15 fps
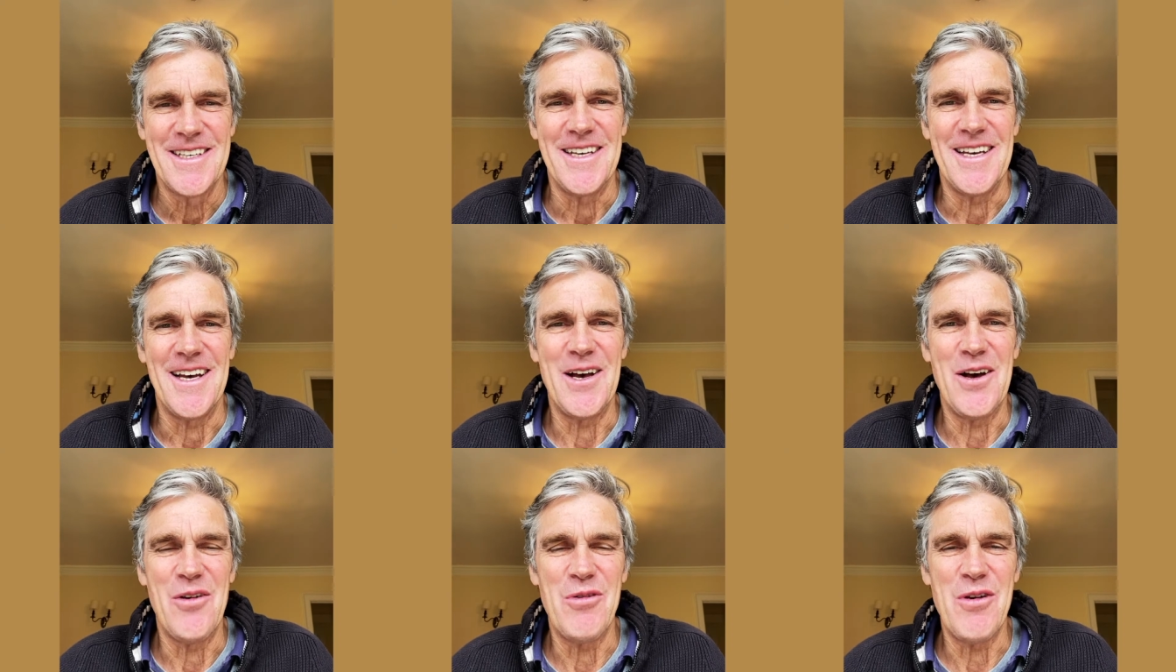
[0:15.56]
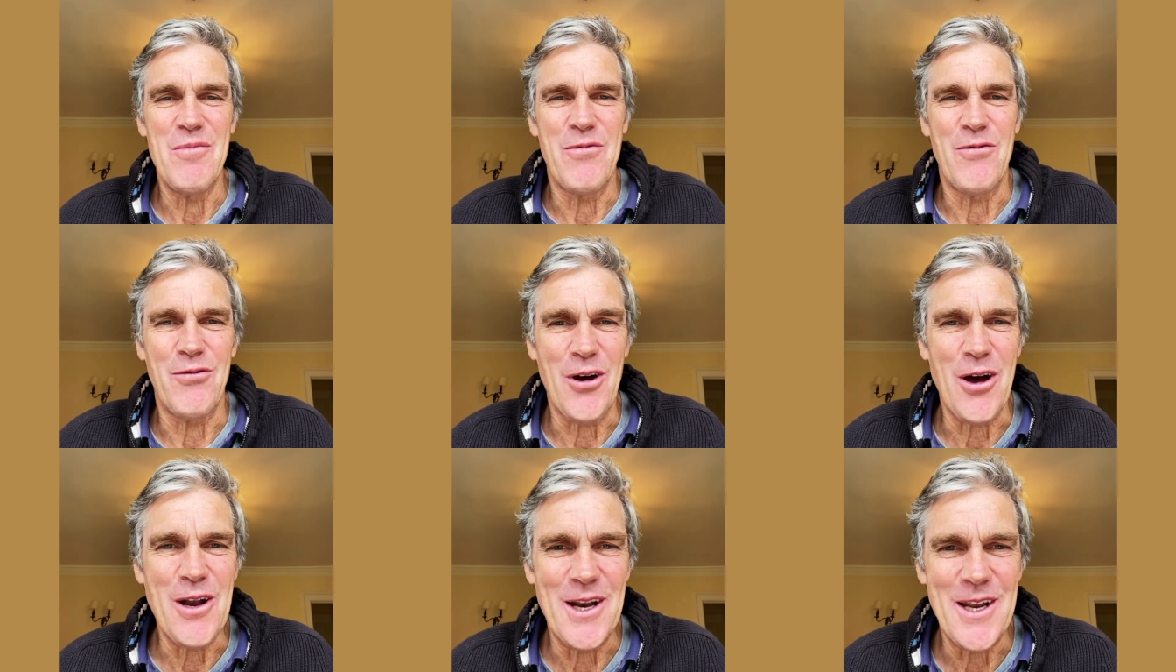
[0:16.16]
uh, we're
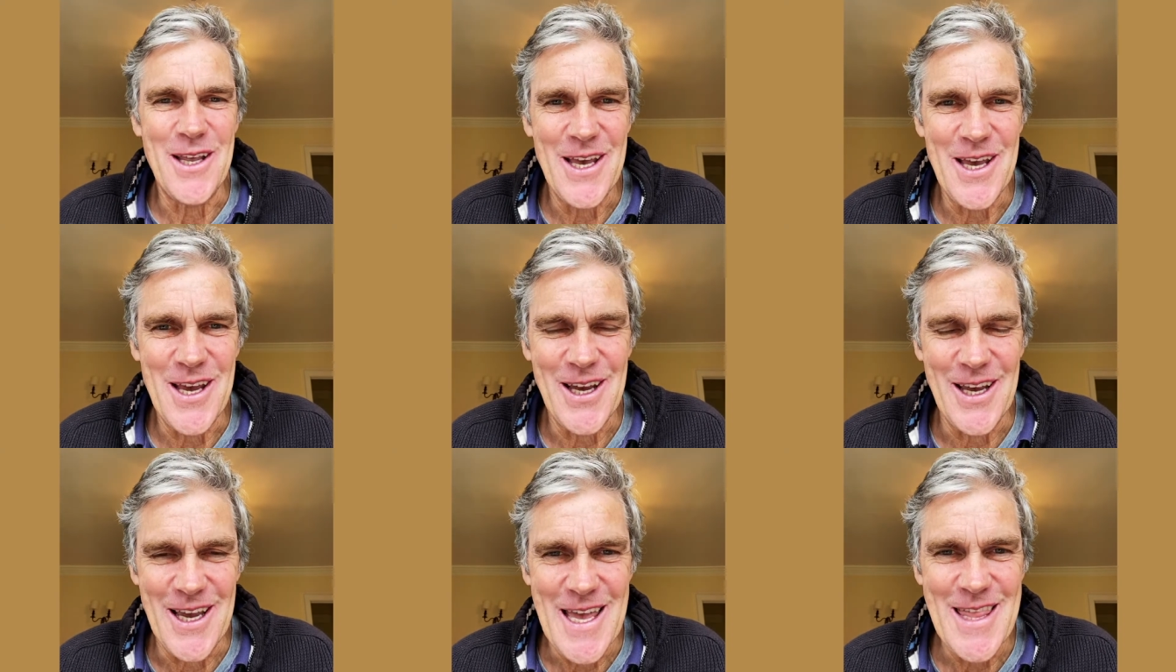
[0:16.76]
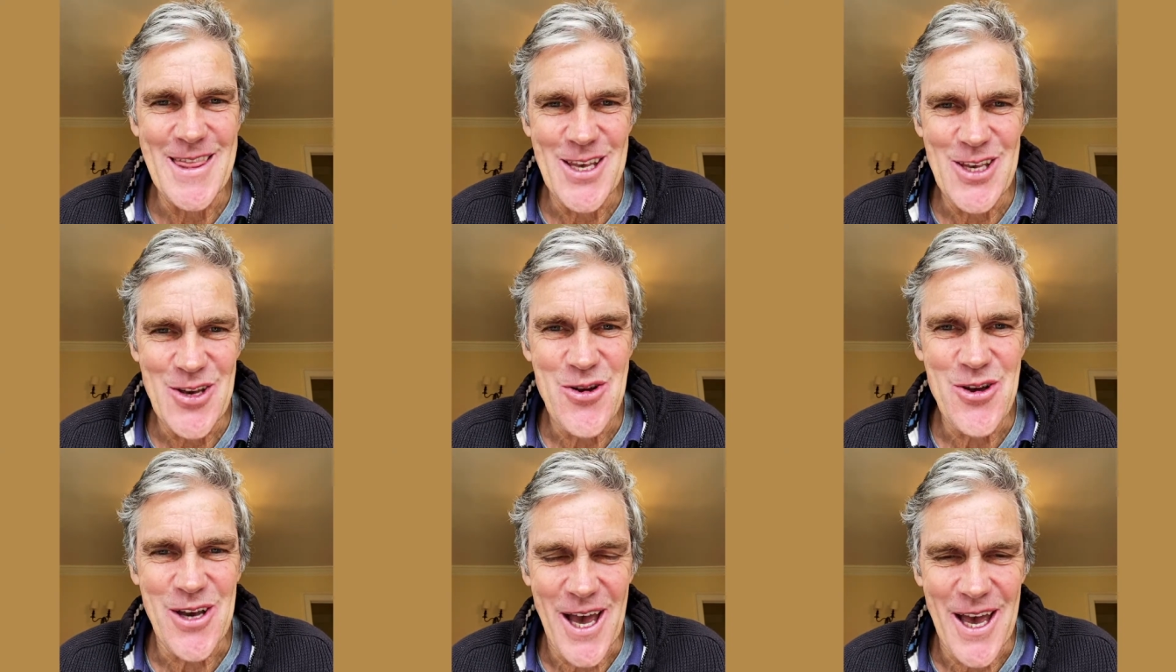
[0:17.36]
finally here in
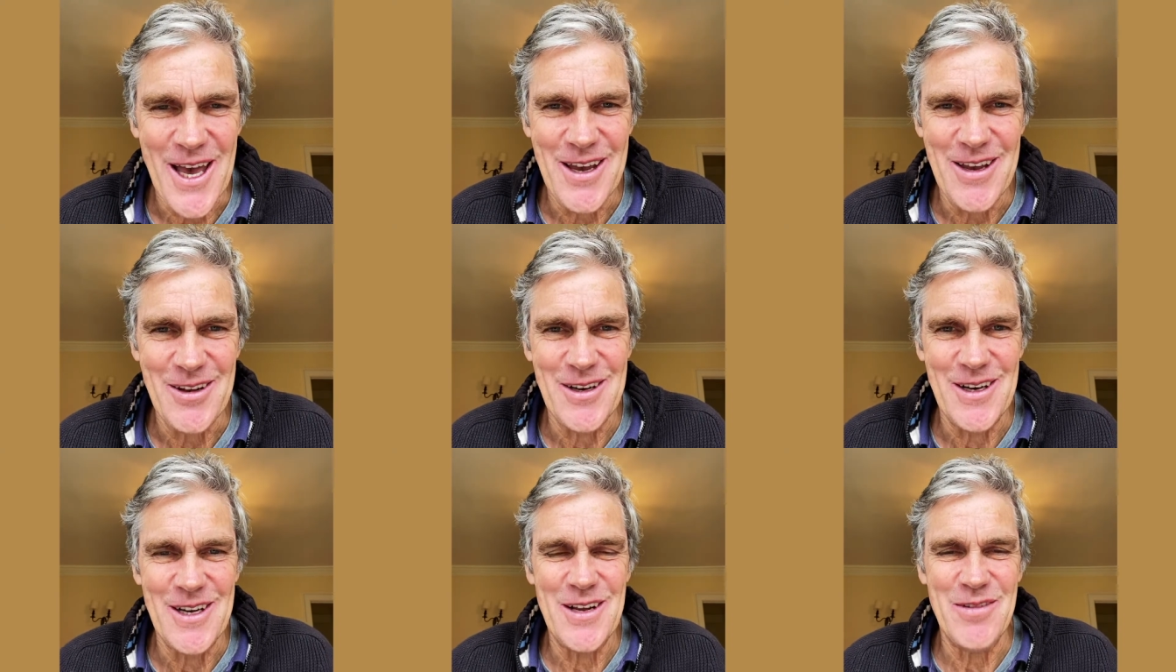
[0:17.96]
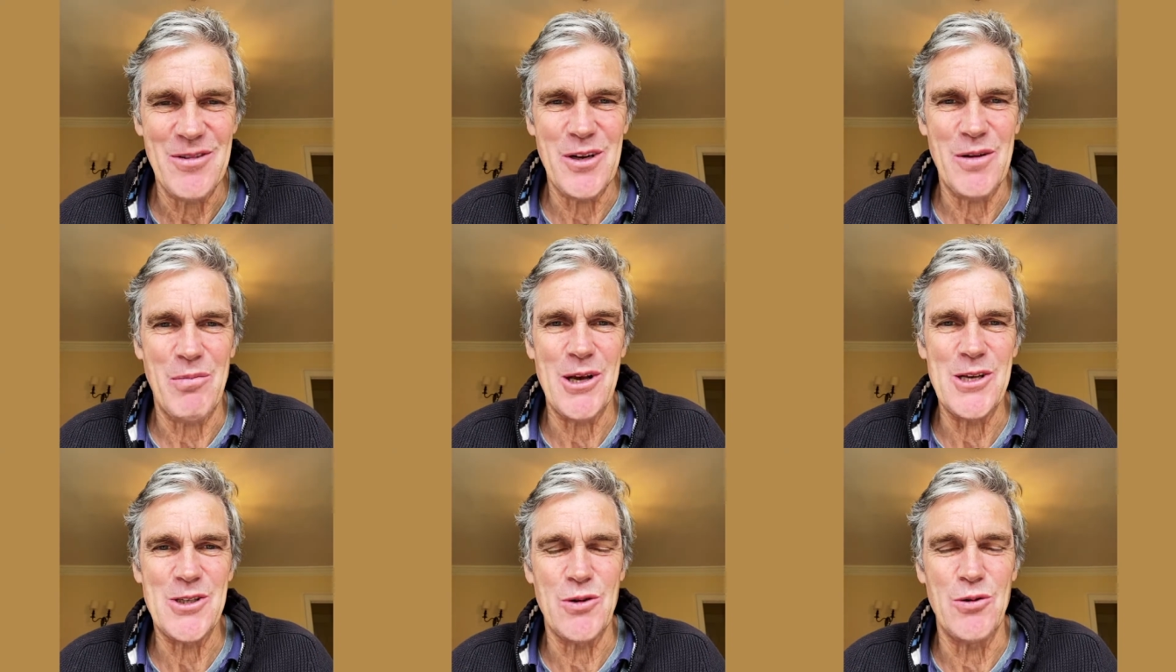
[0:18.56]
the UK, living in a
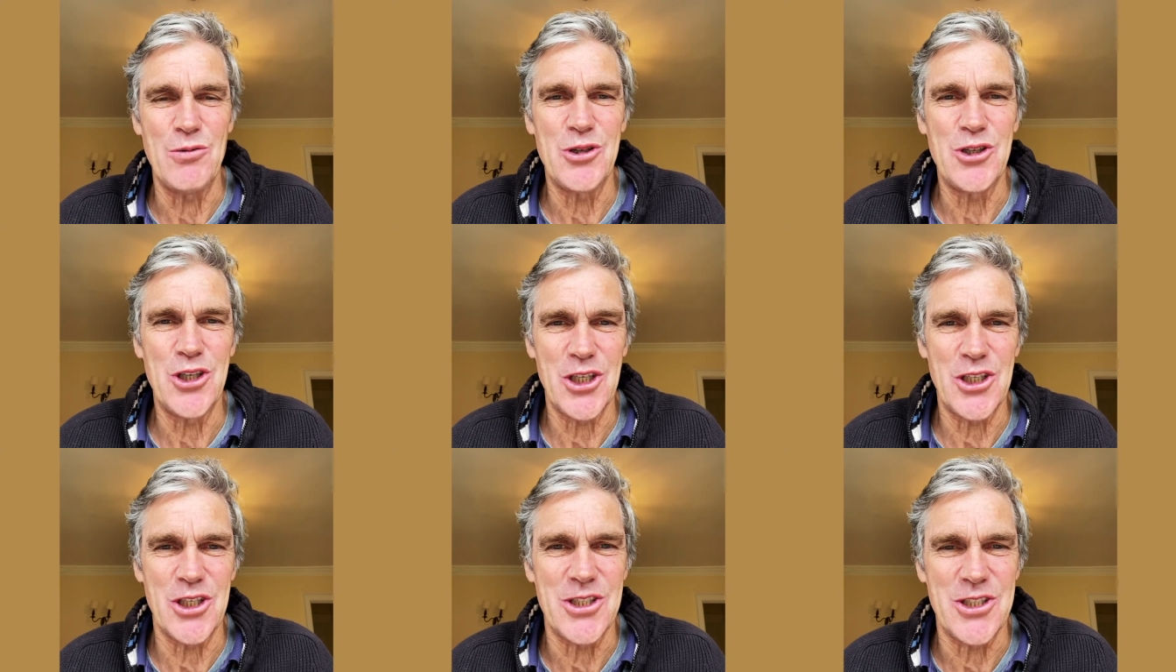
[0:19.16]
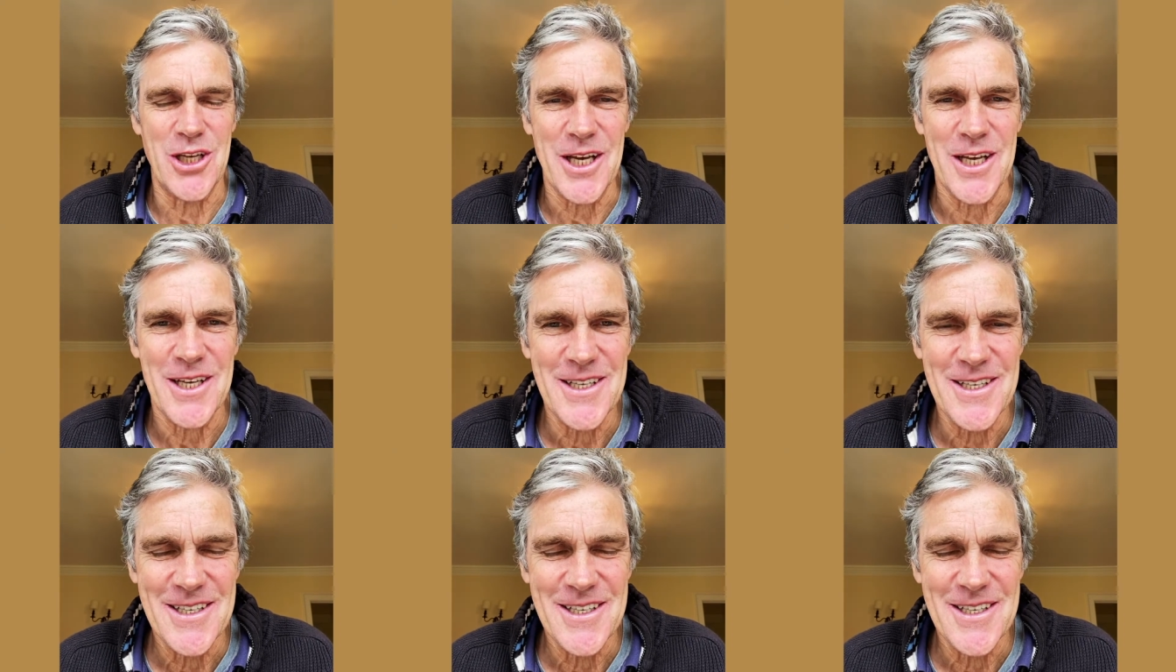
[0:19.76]
place called Chichester.